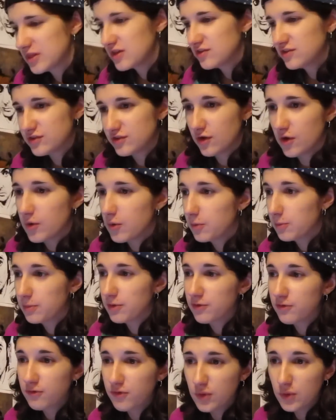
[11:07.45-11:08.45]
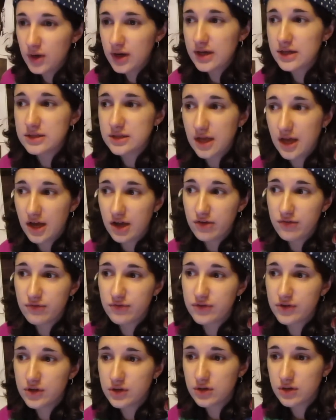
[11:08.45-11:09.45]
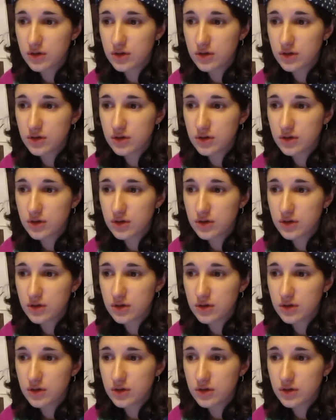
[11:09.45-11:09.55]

So before I left,